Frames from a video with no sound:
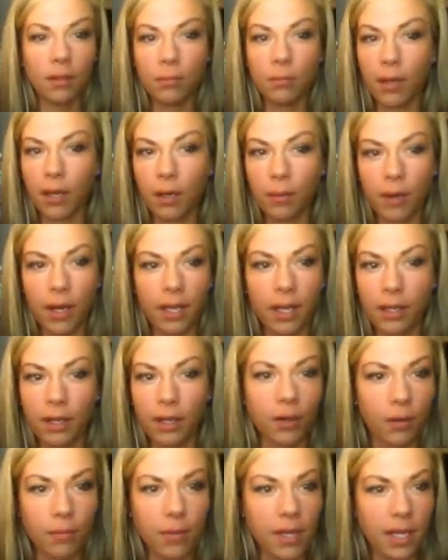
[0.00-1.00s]
bottom
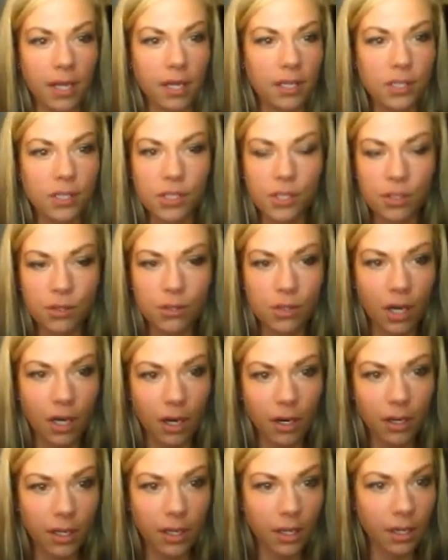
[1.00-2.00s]
eyeliner on me. It's too
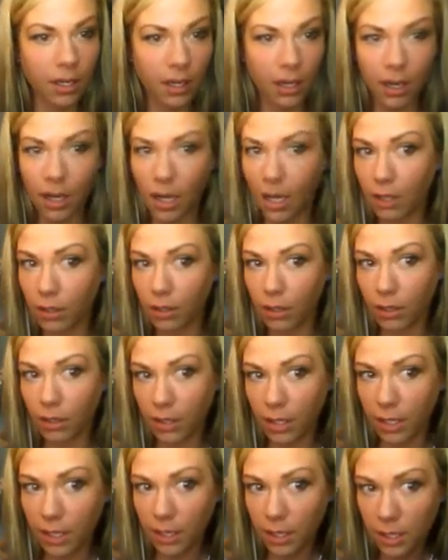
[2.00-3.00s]
dark, and I look
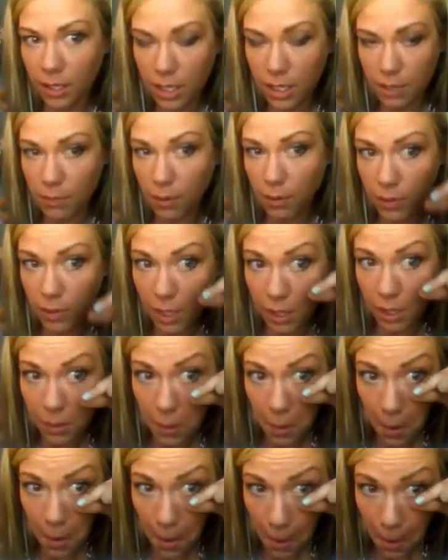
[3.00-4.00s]
like an emo kid.
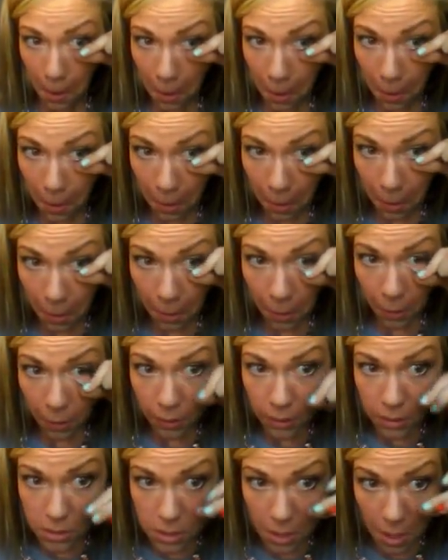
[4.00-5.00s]

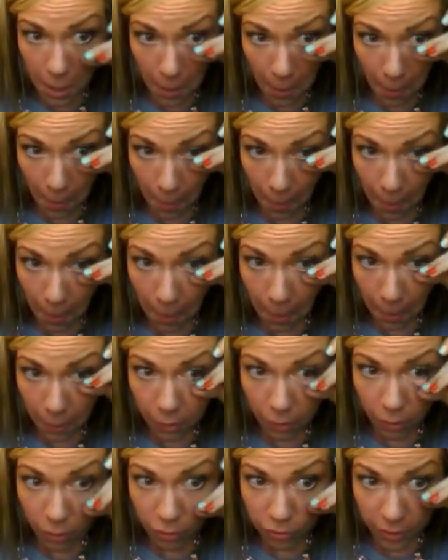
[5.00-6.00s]
So,
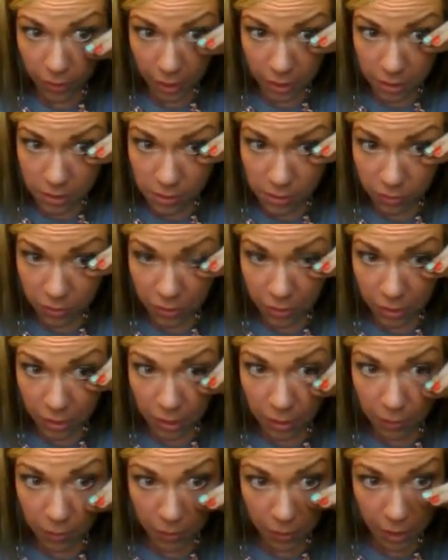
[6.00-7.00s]
no offense if you're an
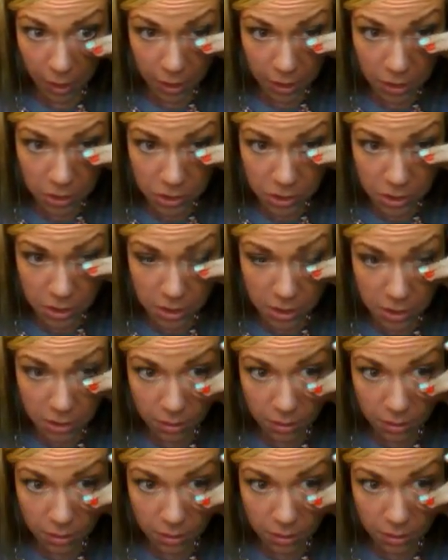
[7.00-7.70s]
emo kid. It's just,